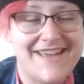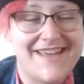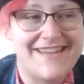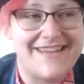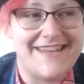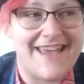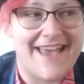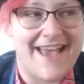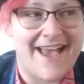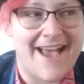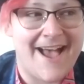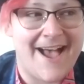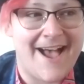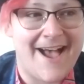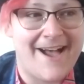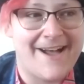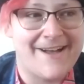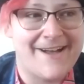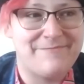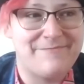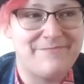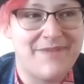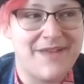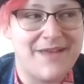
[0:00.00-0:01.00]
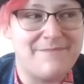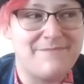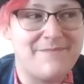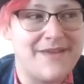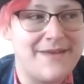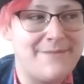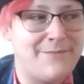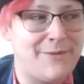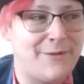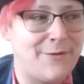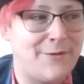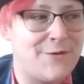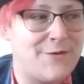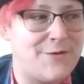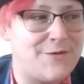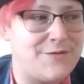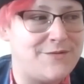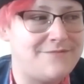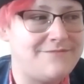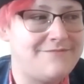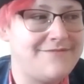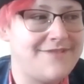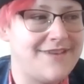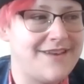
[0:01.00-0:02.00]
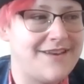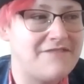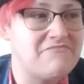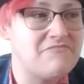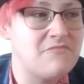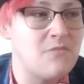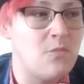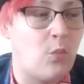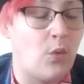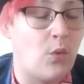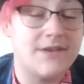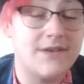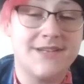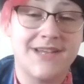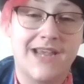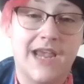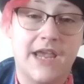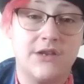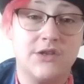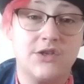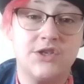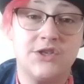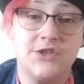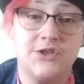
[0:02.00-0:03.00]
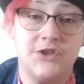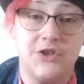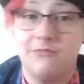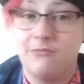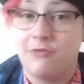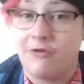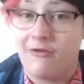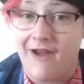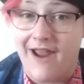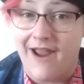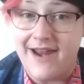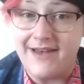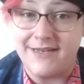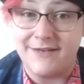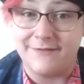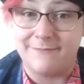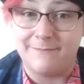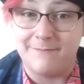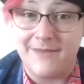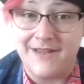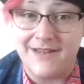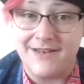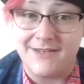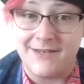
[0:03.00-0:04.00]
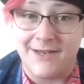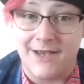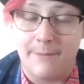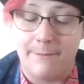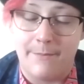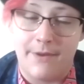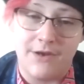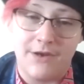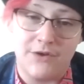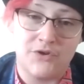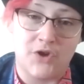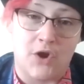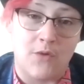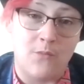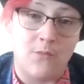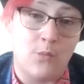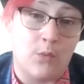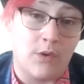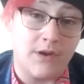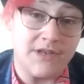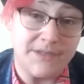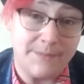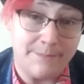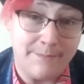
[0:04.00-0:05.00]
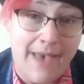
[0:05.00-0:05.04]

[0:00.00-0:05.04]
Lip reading: Yeah, people who want to consume creative media but don't want to